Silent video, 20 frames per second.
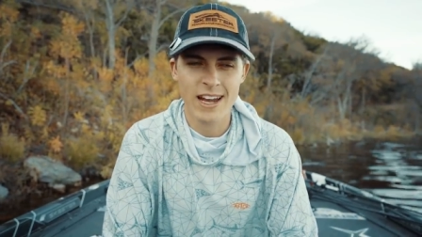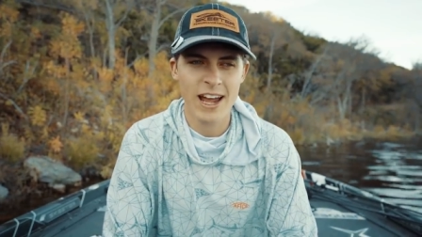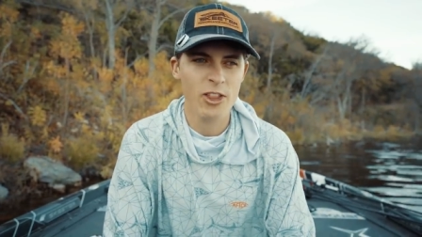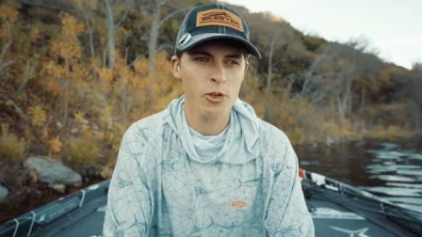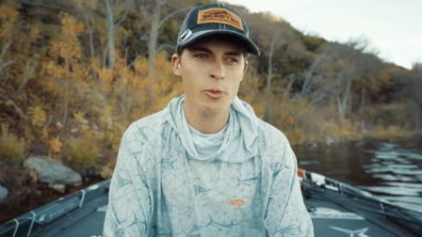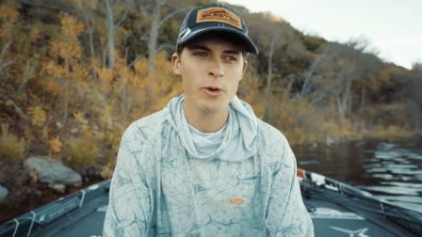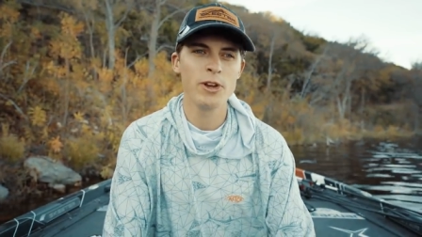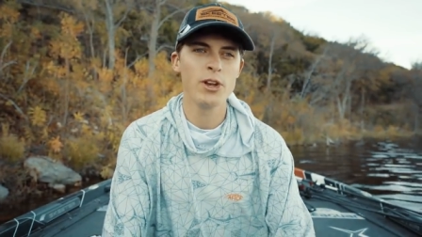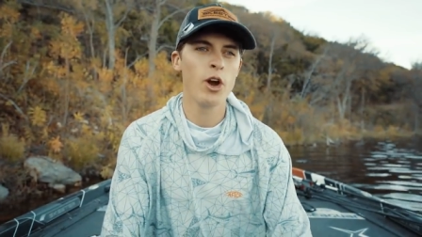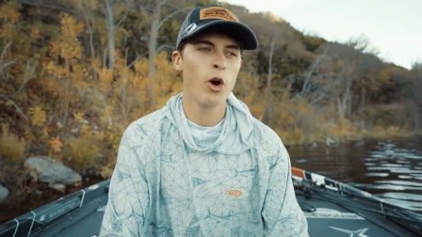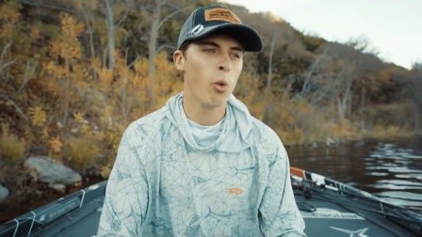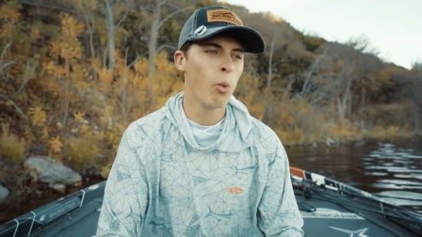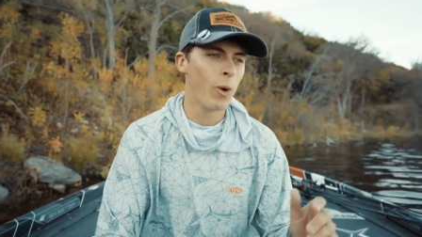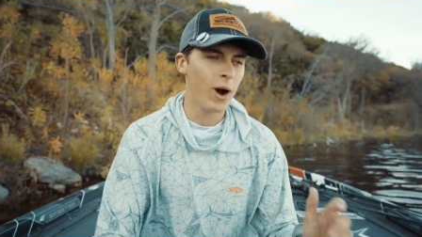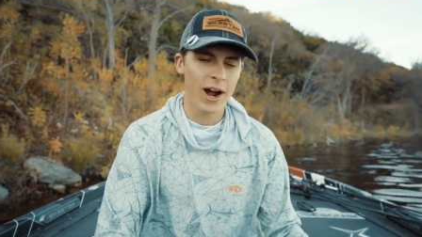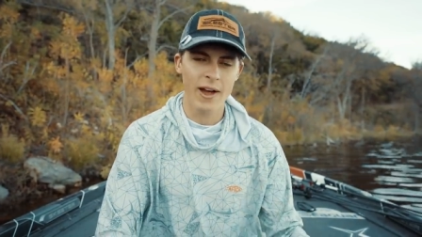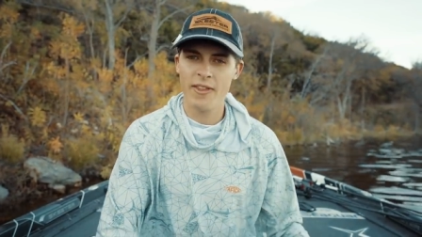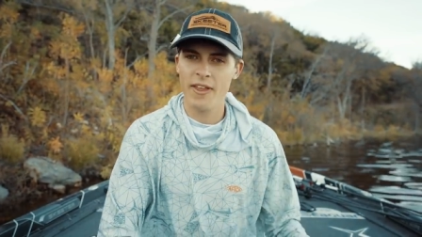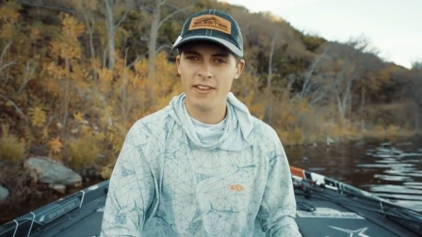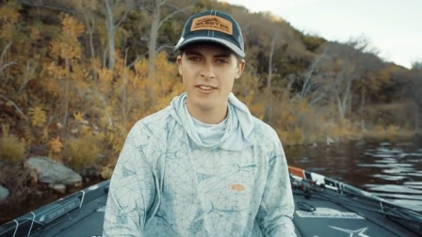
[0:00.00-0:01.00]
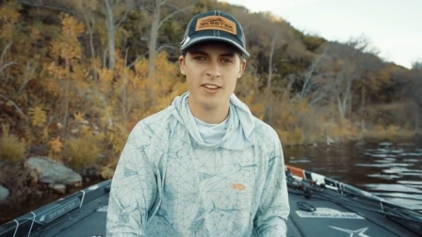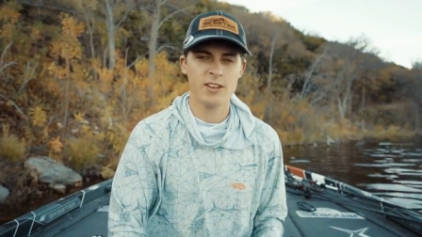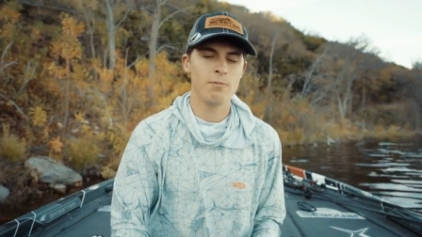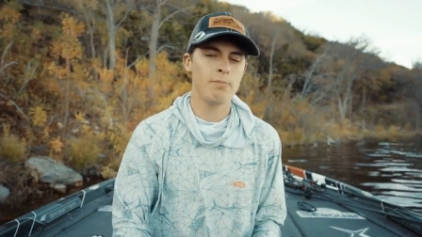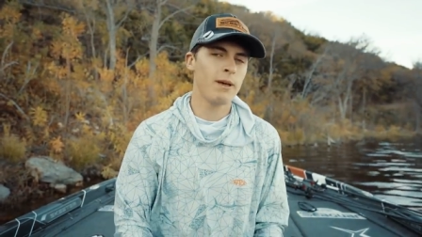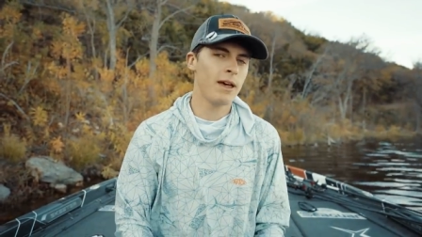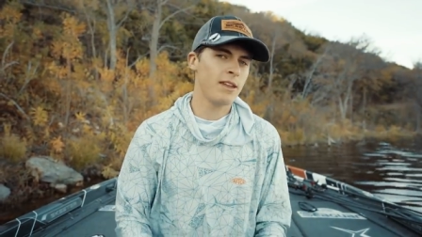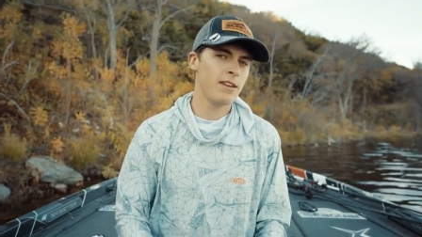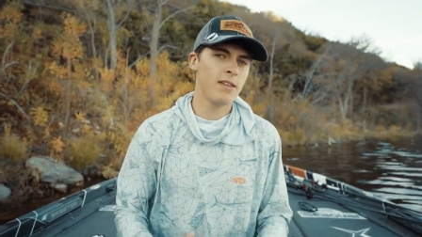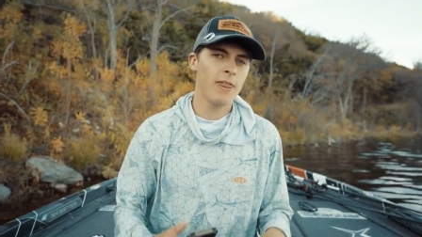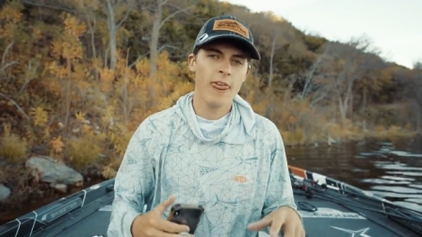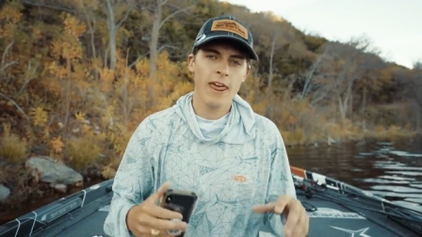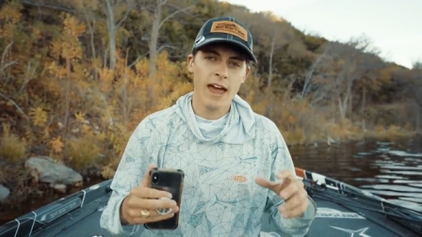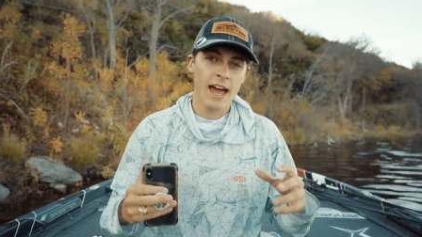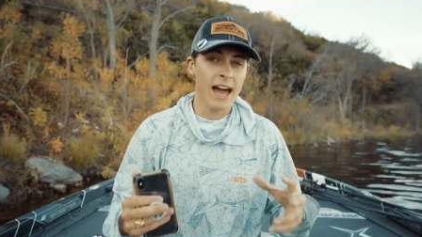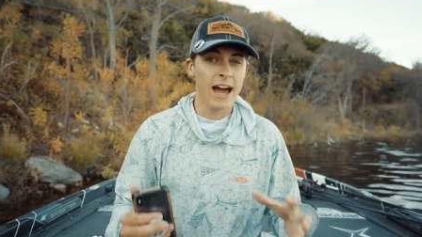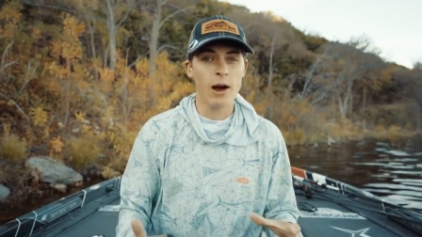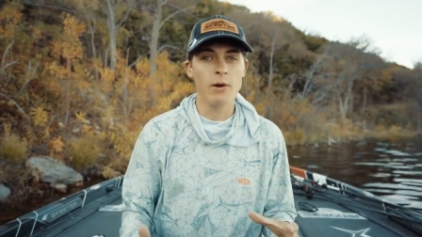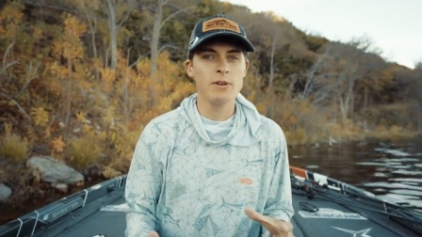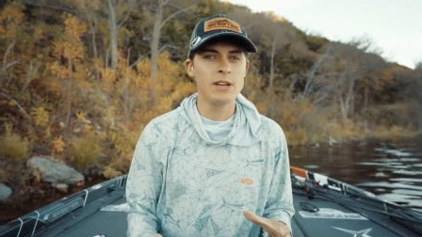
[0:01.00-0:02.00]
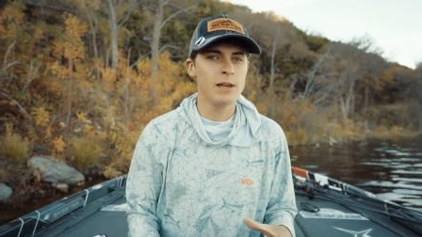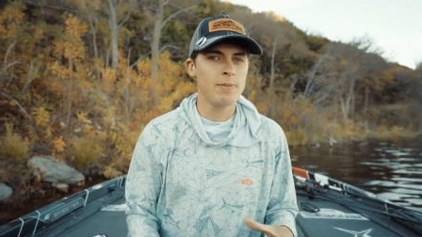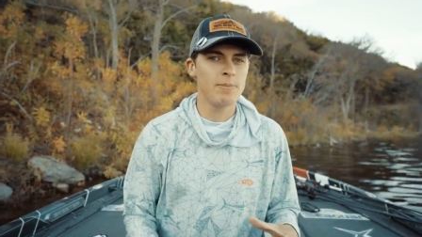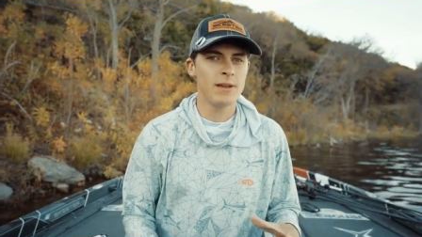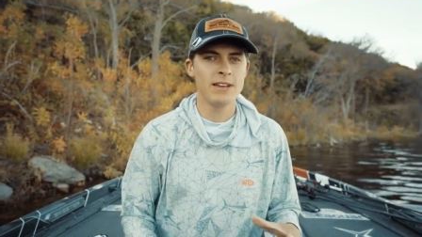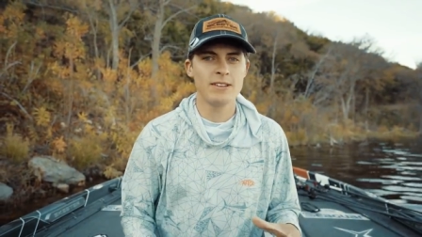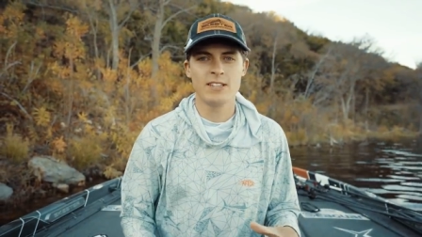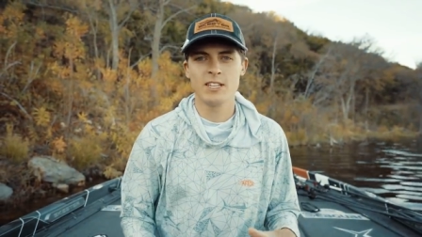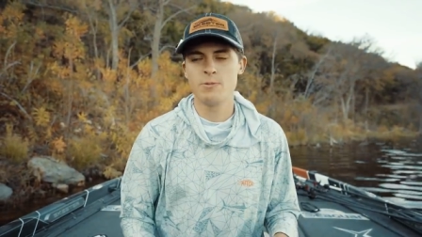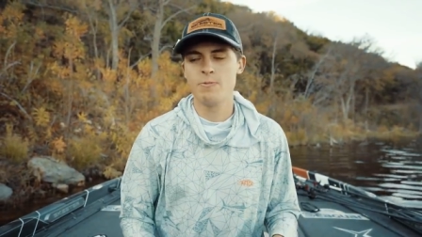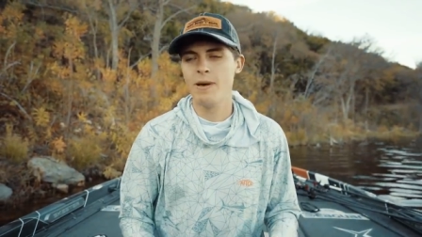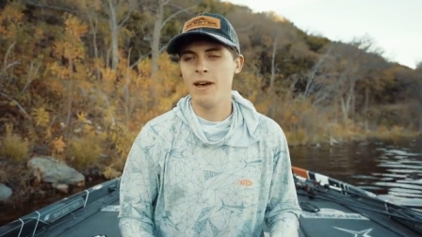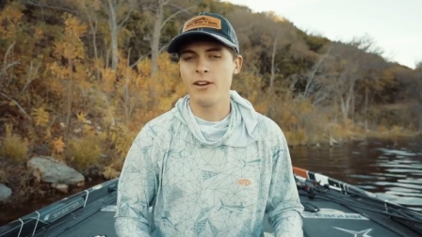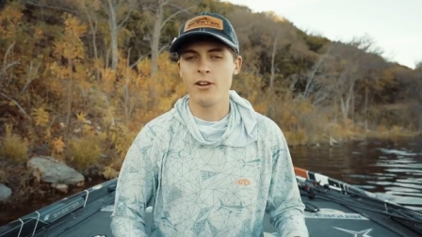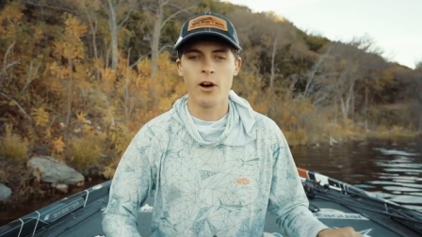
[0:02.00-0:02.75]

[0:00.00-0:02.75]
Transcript: Now that we know why they suspend, how deep they suspend,